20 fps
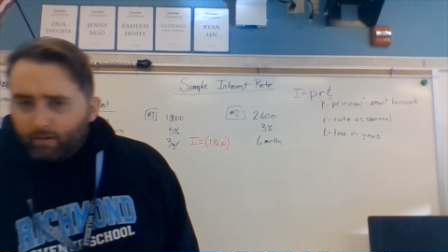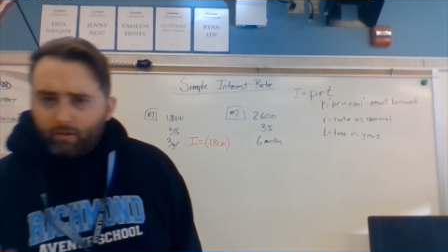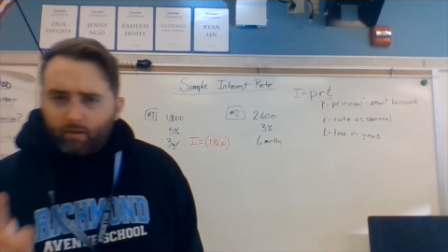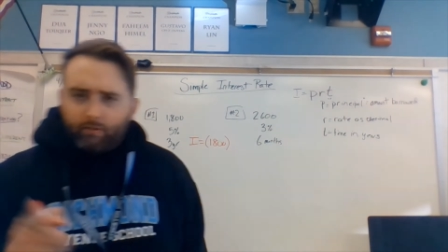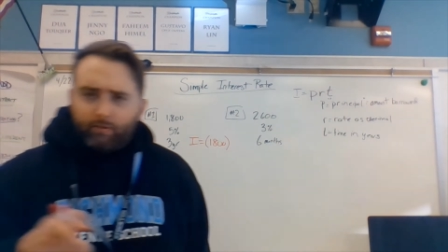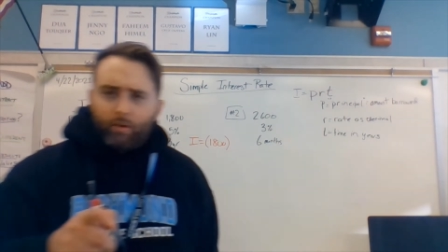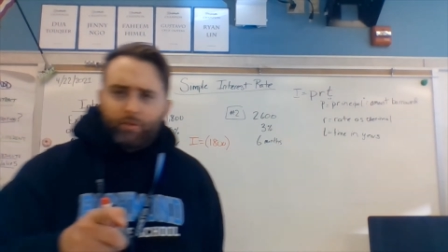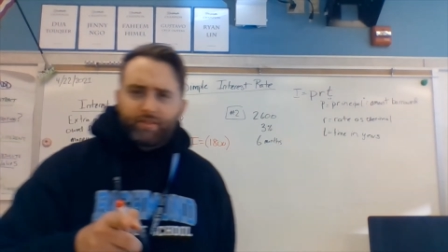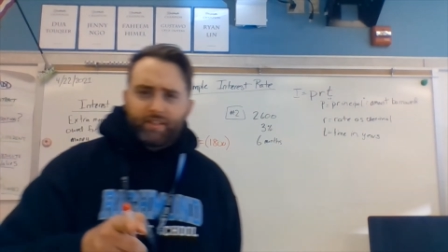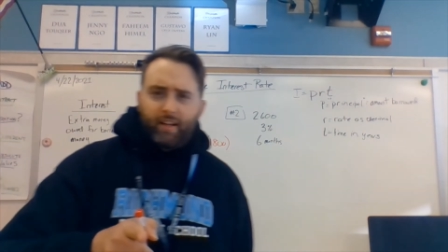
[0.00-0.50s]
No
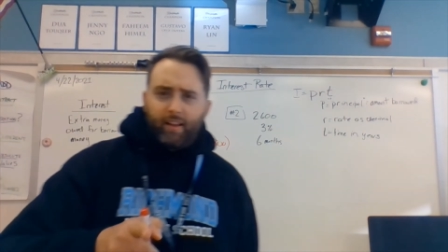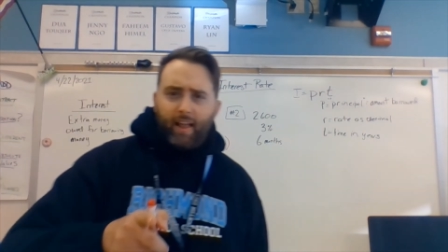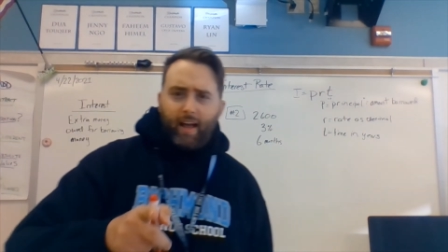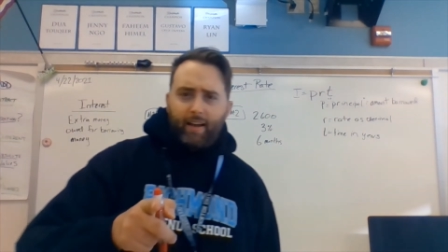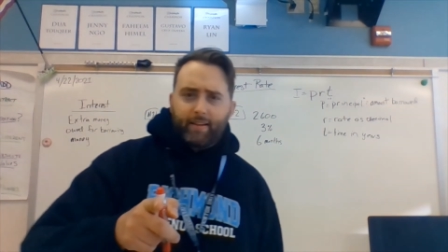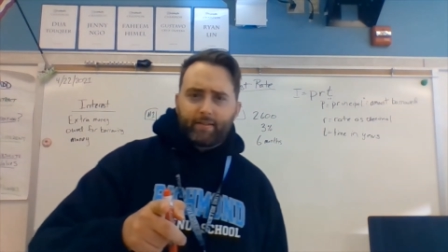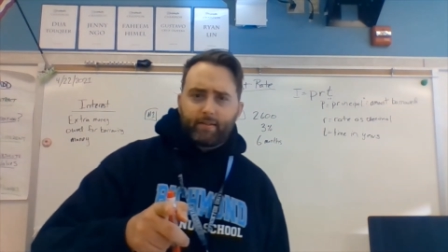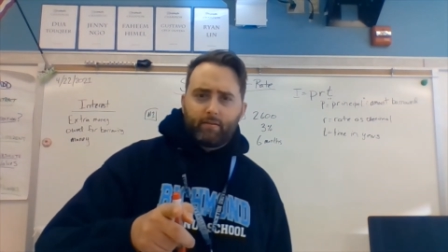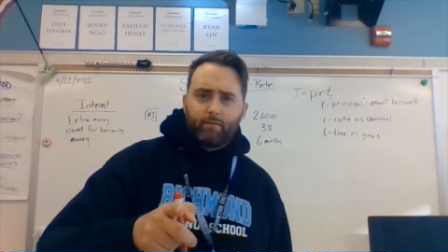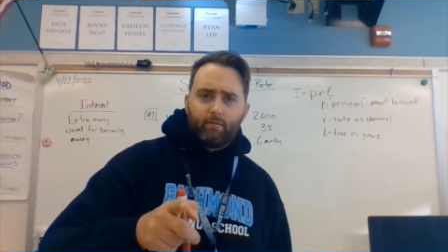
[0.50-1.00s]
phones in
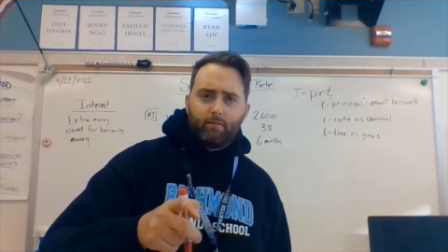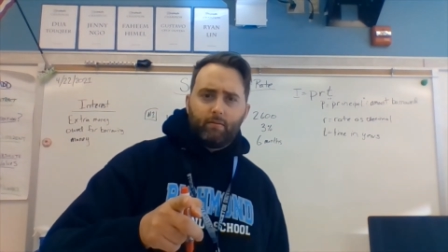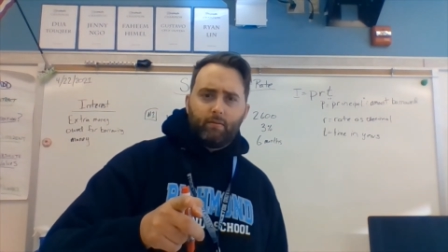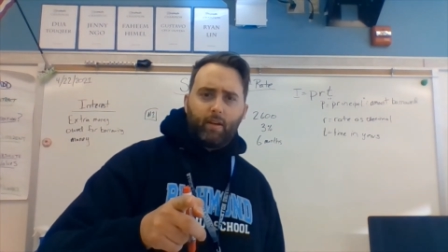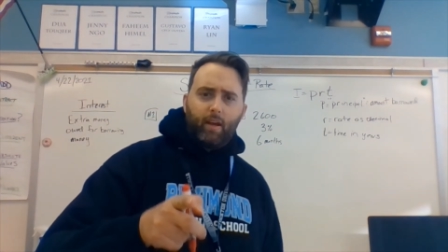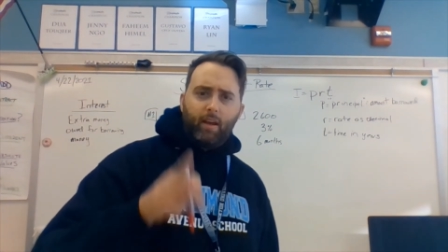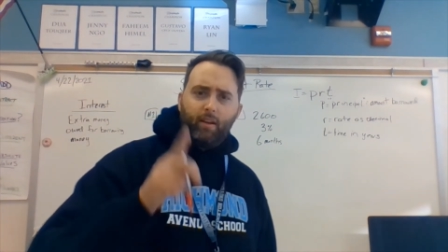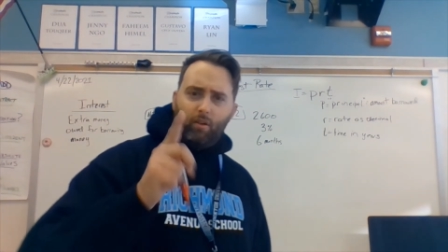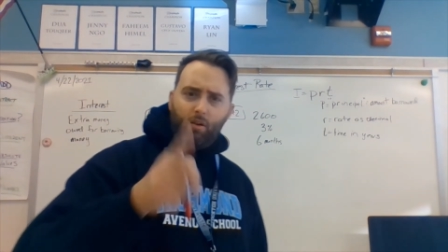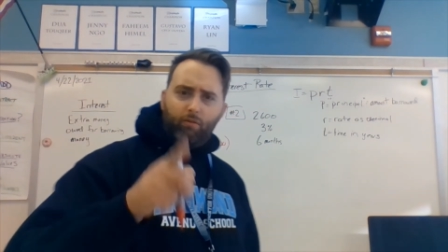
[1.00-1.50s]
class.
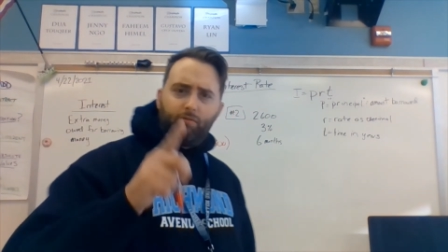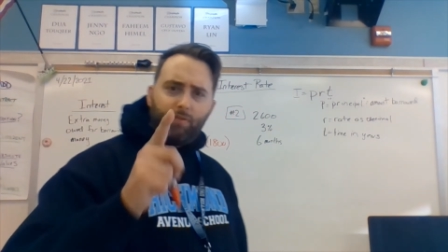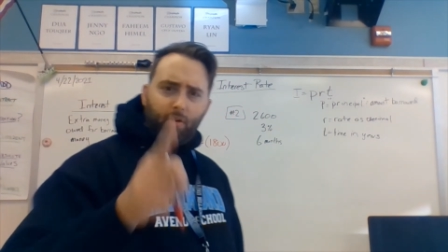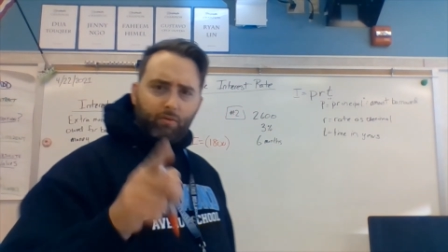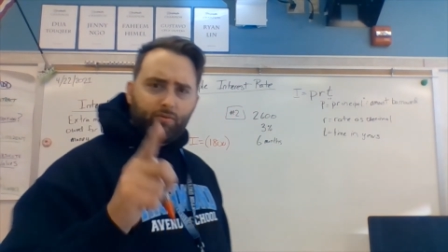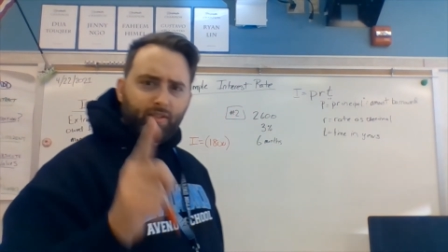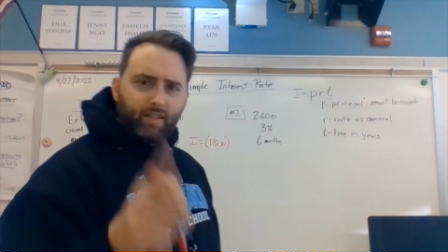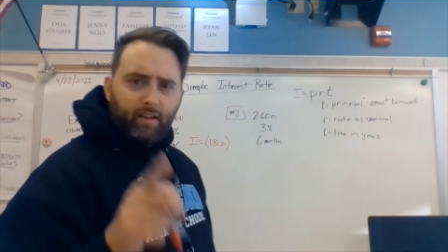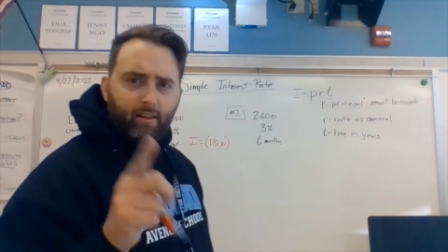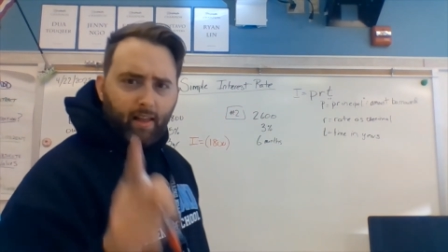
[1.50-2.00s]
Okay, no
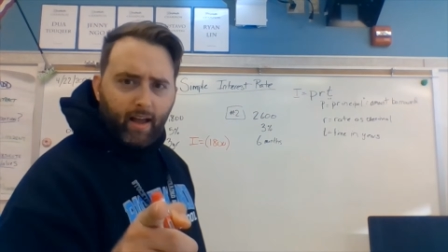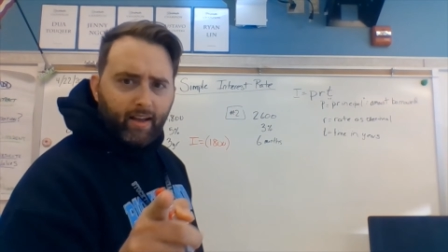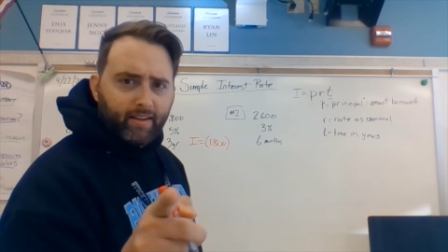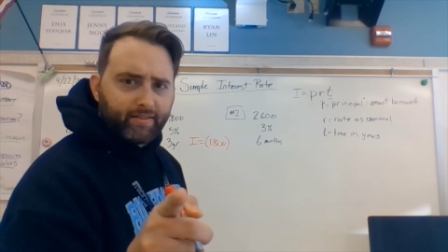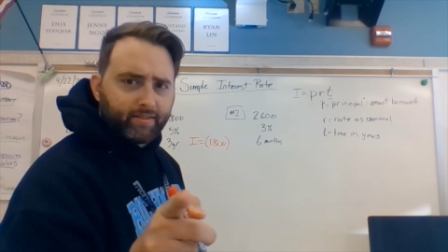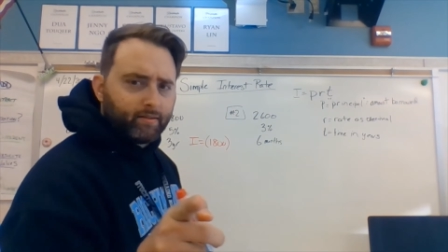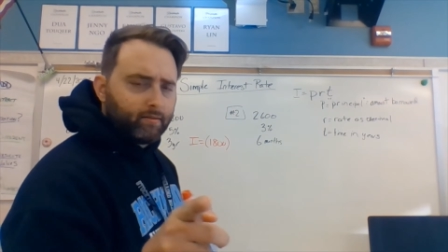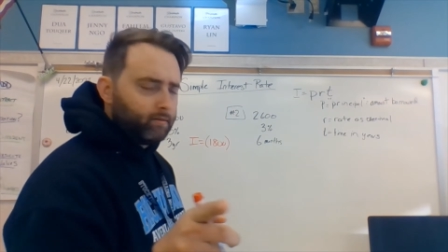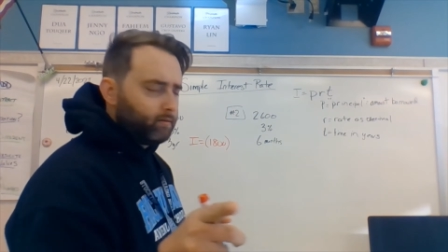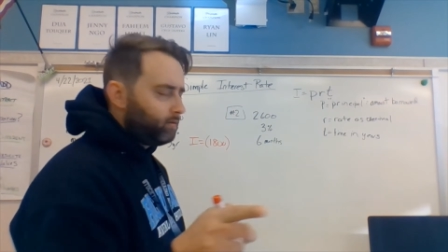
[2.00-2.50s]
phones in
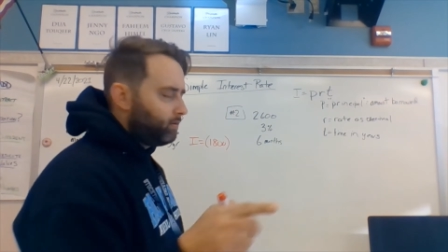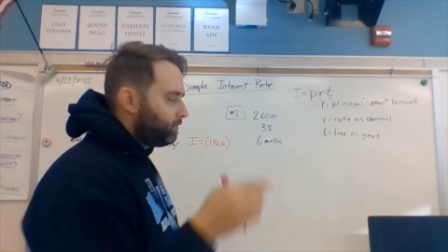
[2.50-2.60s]
class.